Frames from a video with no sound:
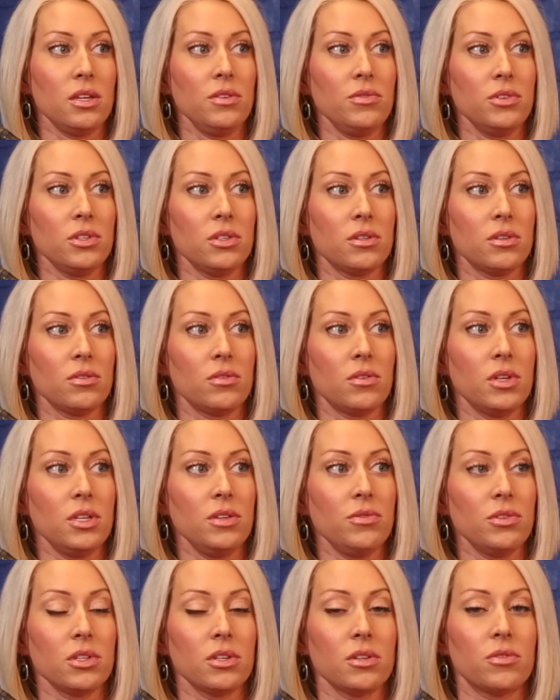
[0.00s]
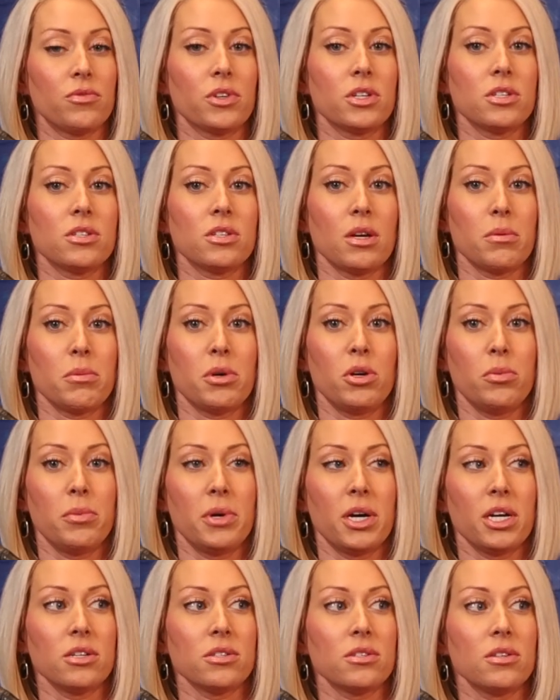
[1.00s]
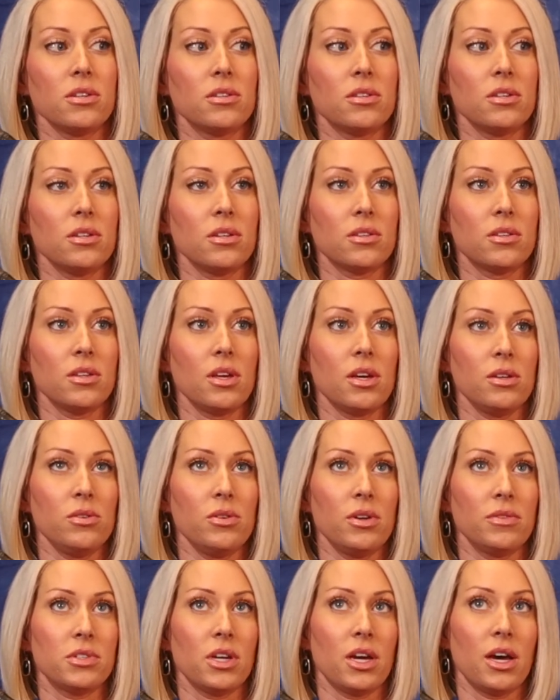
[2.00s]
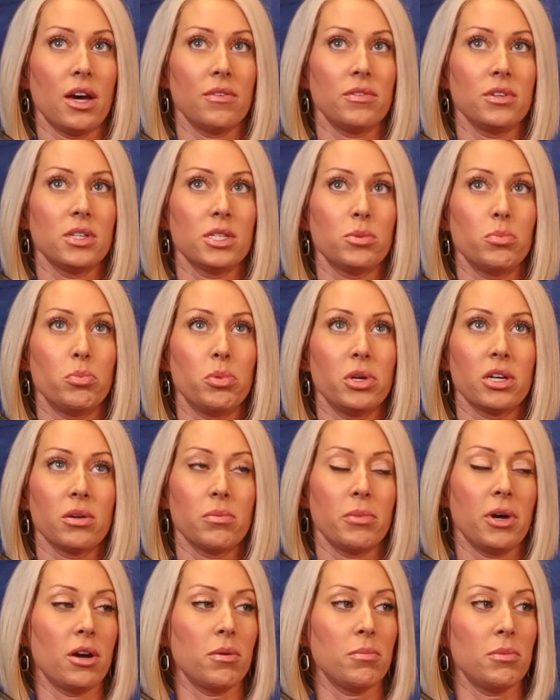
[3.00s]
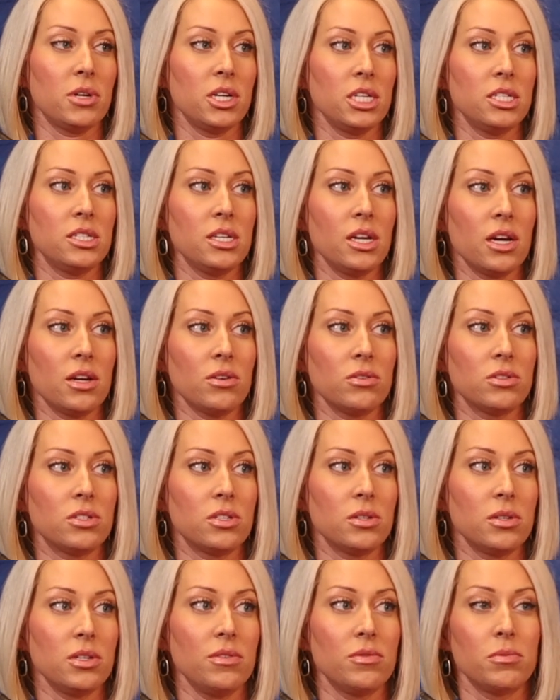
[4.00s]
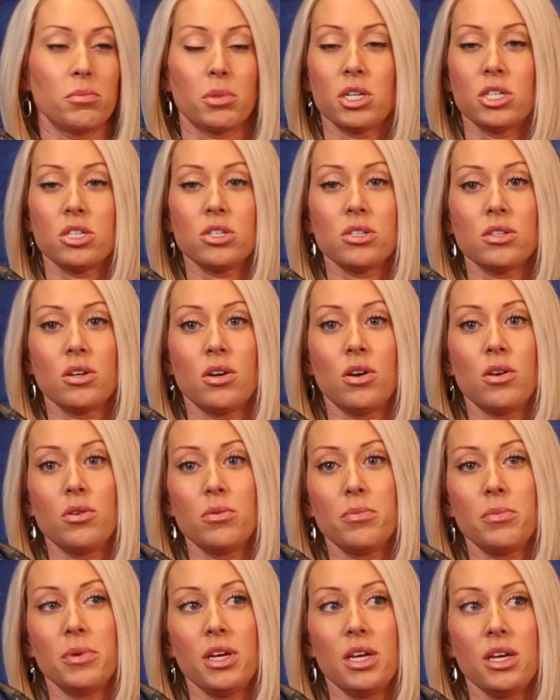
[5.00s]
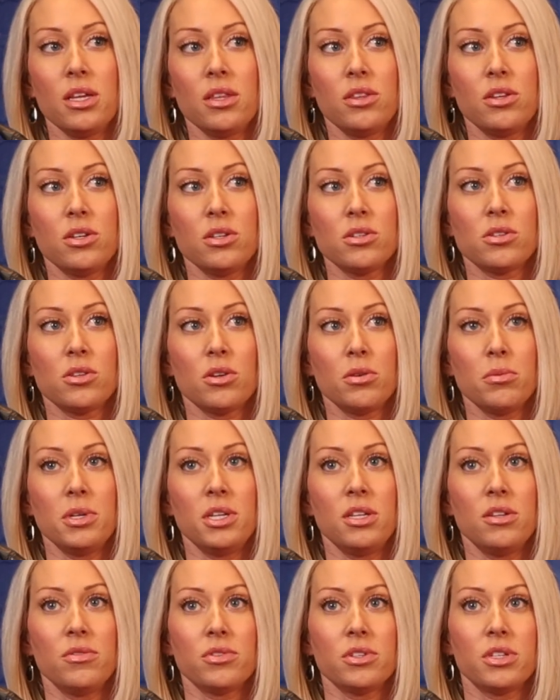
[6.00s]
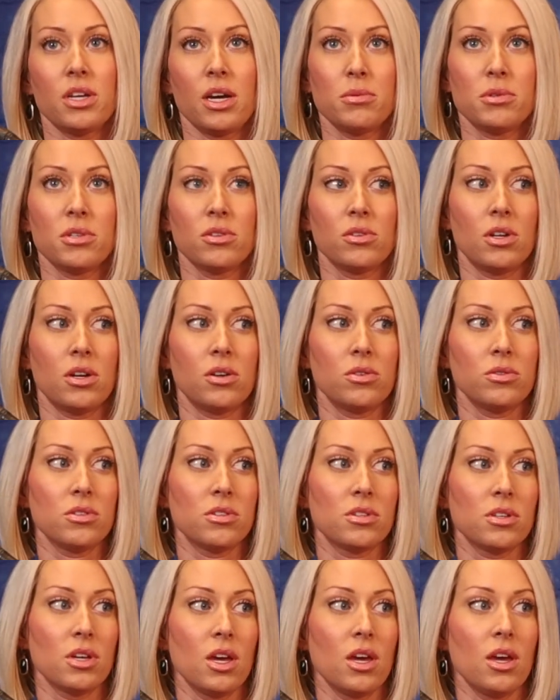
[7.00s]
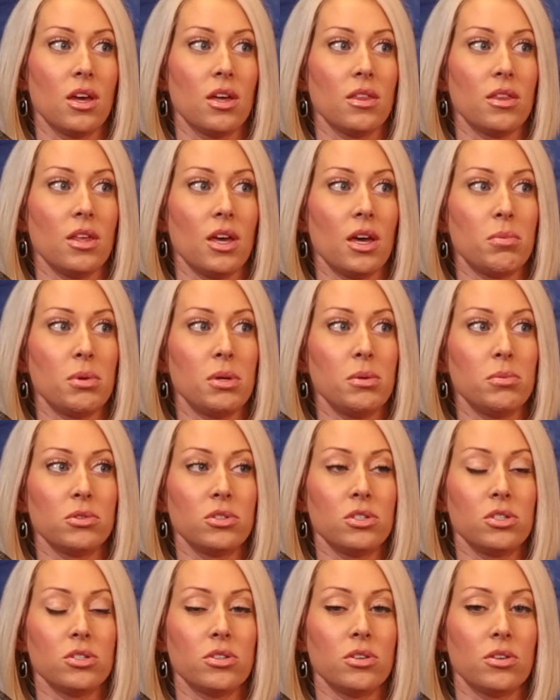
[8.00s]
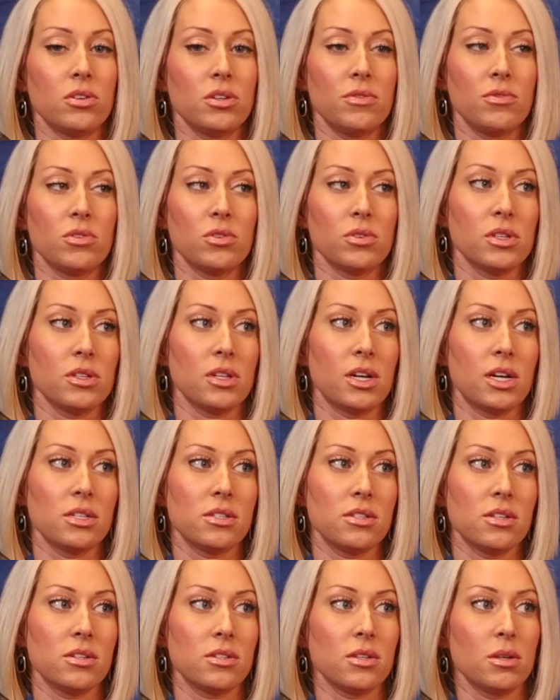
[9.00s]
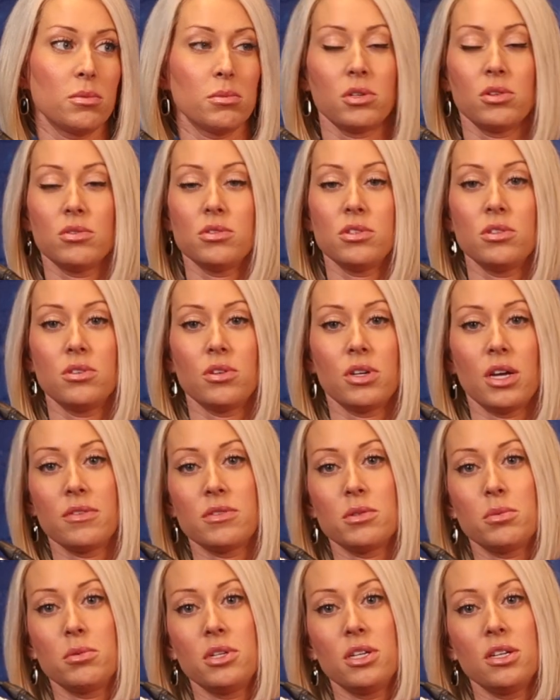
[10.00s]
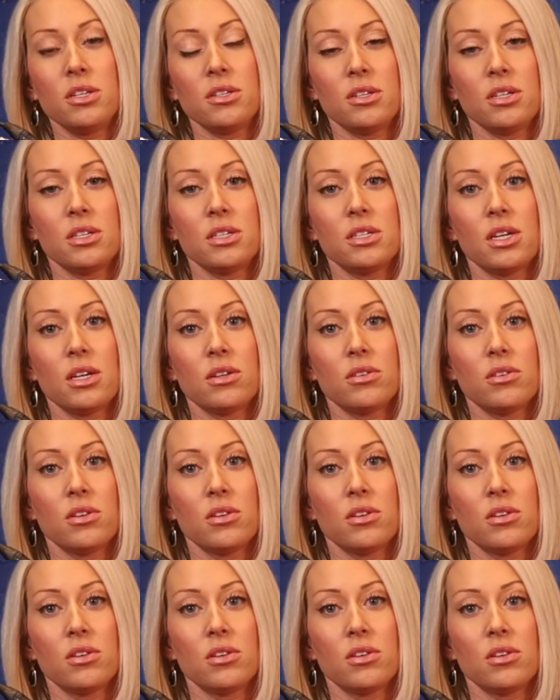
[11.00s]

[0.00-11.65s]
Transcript: even like first time home buyers, they think that you have to have this big amount of money down to even purchase a home. And there's so many different types of loans that people just don't even realize that some loans you don't have to put anything down.